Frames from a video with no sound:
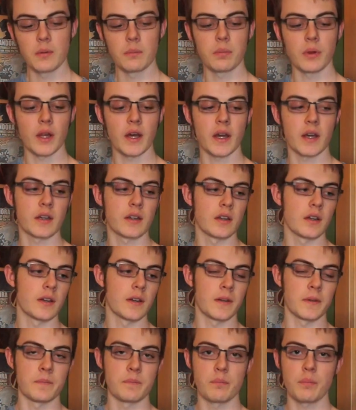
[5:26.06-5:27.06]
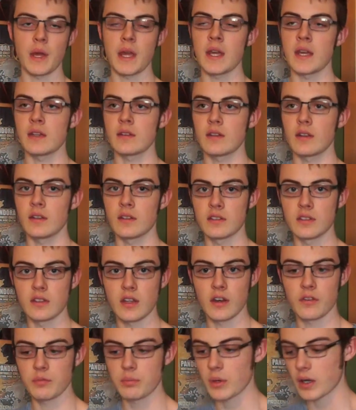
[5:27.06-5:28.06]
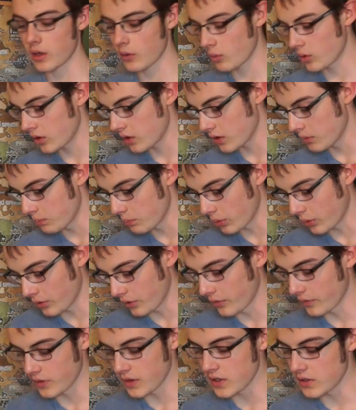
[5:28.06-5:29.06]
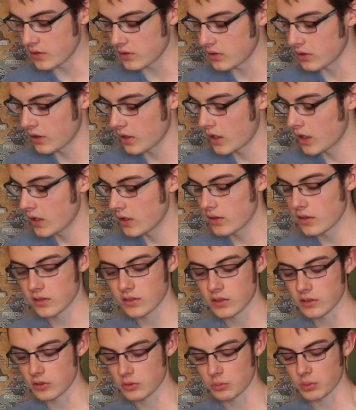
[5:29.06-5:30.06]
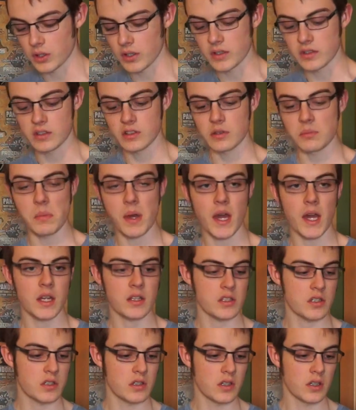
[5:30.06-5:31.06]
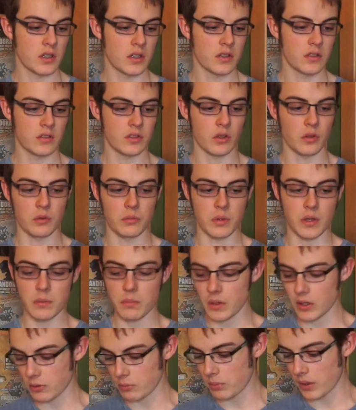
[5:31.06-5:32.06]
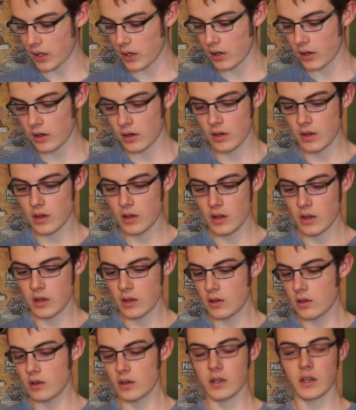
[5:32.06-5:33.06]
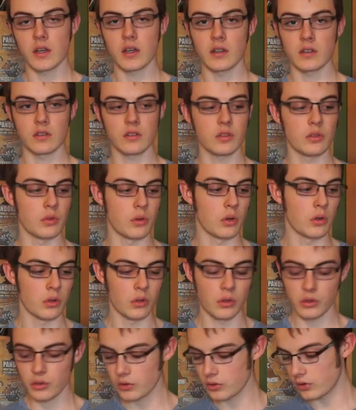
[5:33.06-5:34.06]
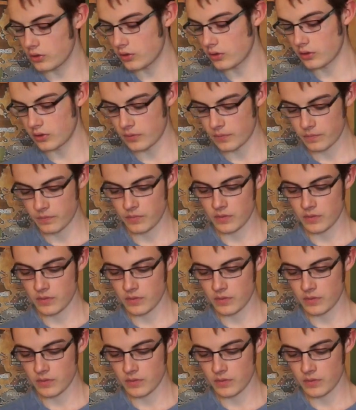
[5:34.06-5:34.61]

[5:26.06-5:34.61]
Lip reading: black paint and stuff. But I wanted both of the scissor blades to match, so it would be a better pair. But again, 2 holes,